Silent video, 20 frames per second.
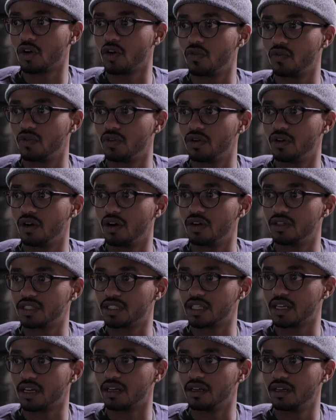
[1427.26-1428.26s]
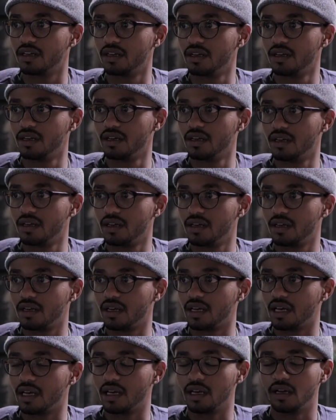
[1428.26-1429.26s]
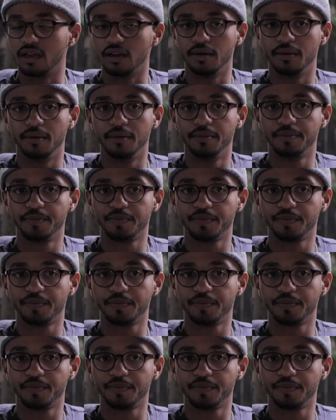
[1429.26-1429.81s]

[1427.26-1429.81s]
COVID on set. And,